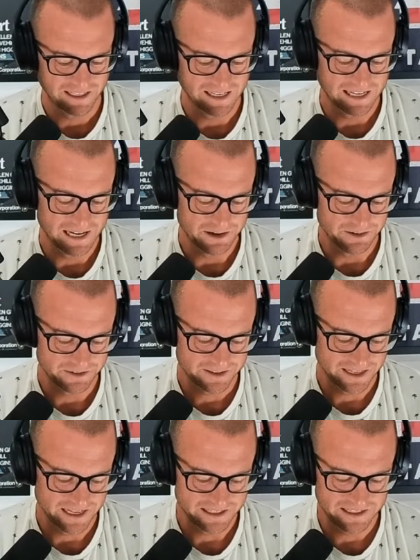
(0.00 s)
I don't,
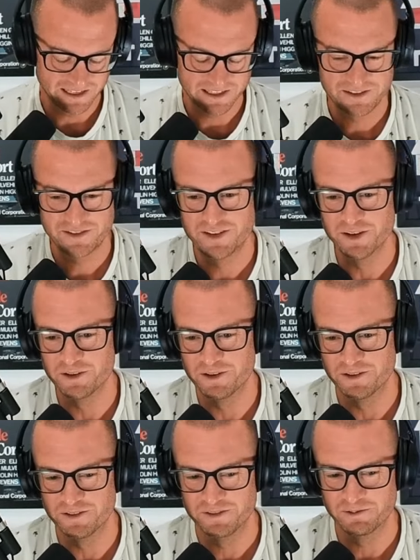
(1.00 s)
I, I still
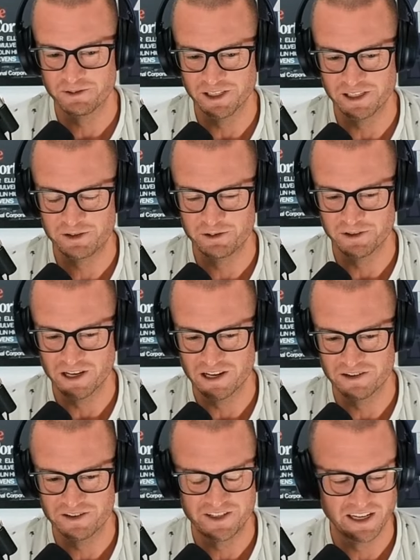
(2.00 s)
don't really truly
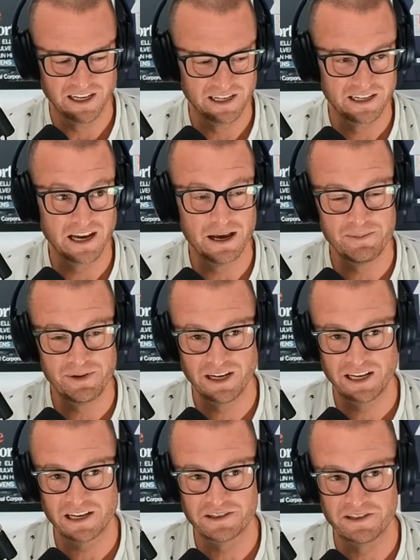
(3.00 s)
understand. I mean, I
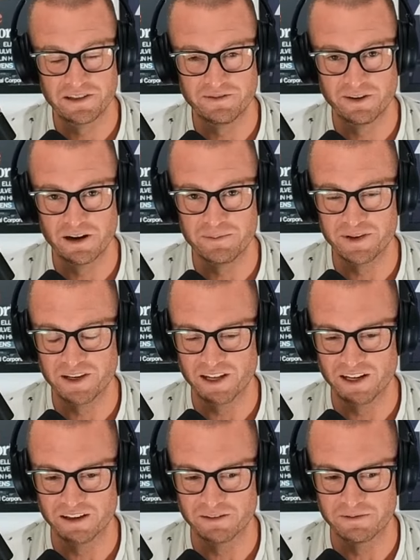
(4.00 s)
guess at the very
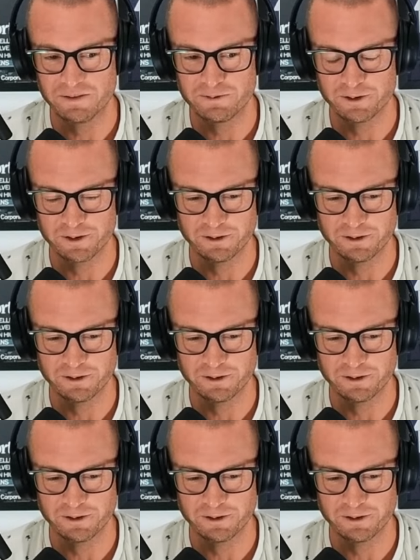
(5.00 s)
beginning of Infernal